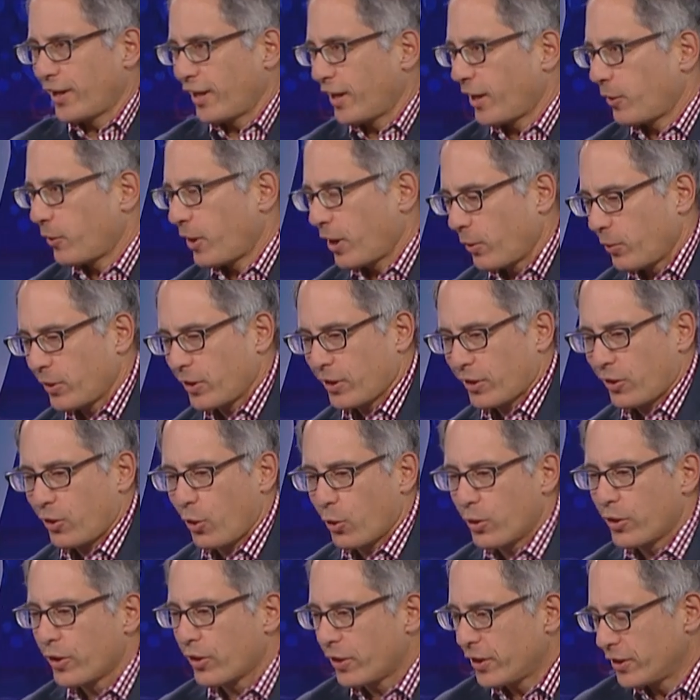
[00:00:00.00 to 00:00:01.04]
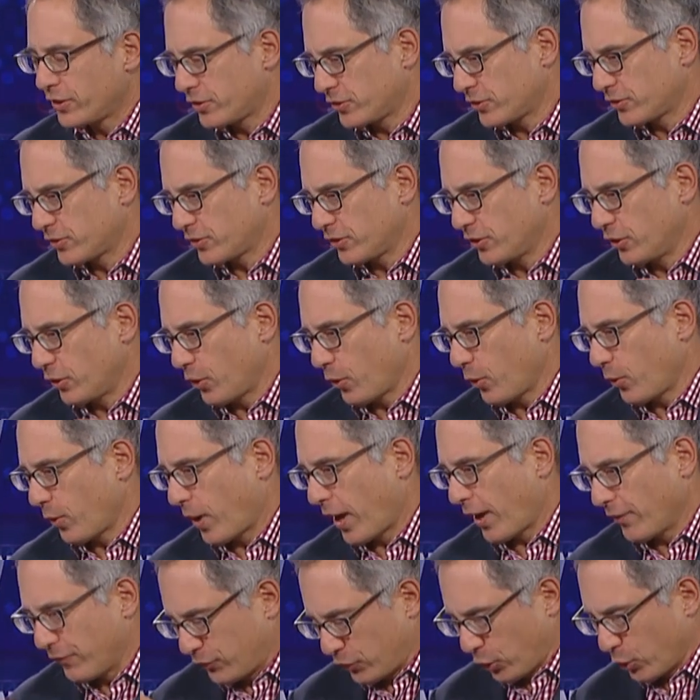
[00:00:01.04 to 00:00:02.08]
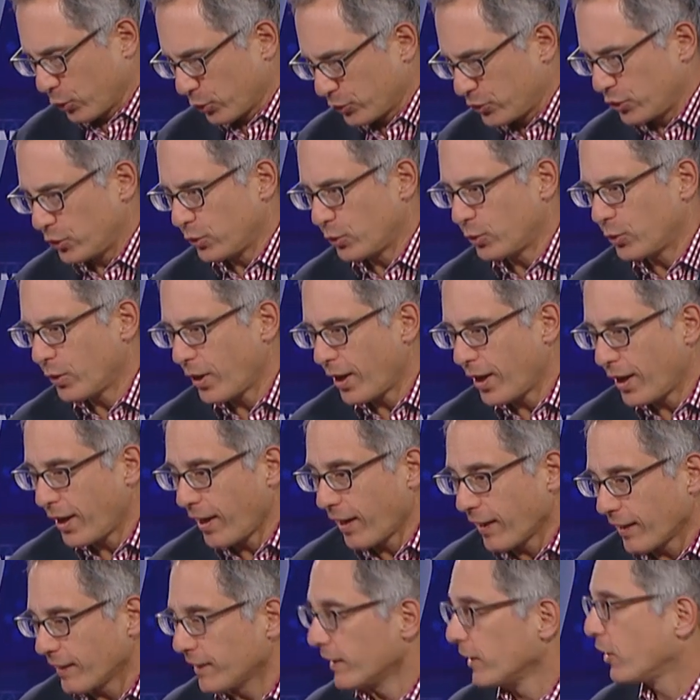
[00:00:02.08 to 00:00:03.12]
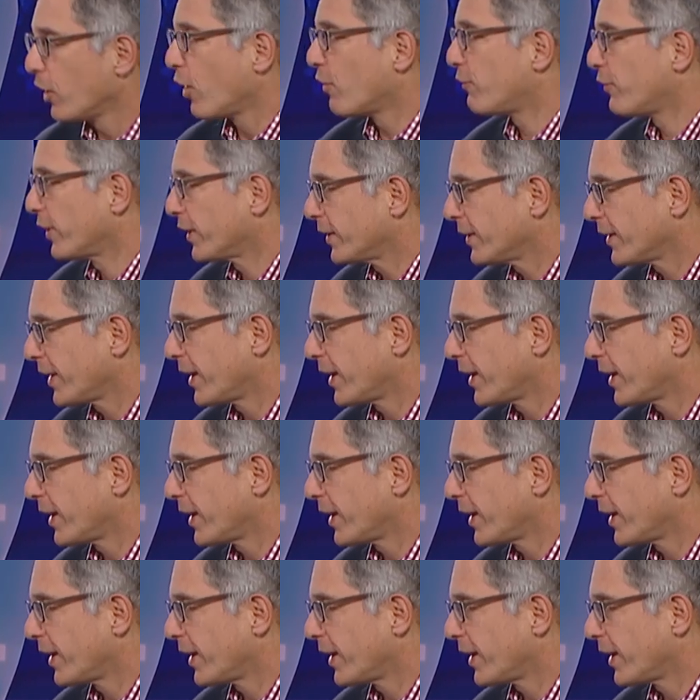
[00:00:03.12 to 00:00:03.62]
I want to go there. It's, you know, I've told you, I love it.